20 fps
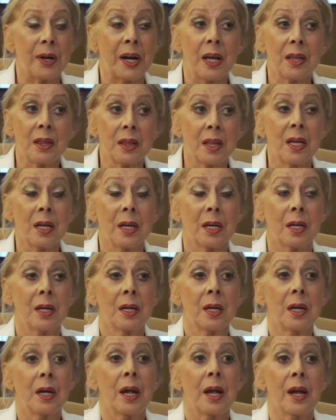And I think
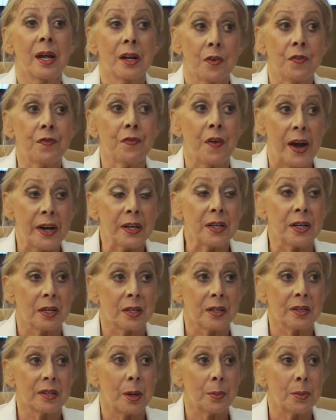it
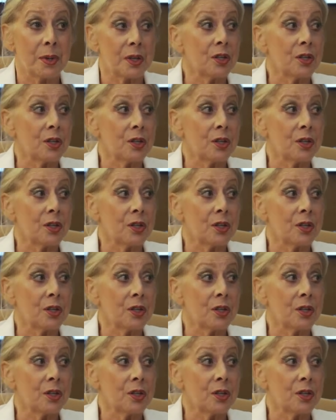affected some